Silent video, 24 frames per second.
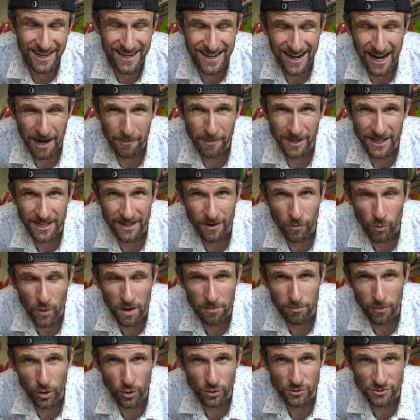Comment
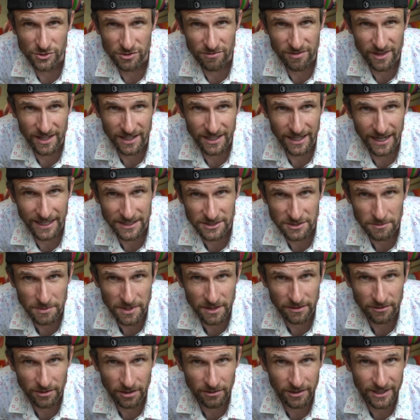what mold you think I should
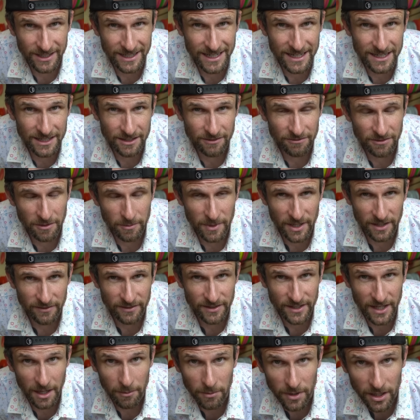be throwing from Innova down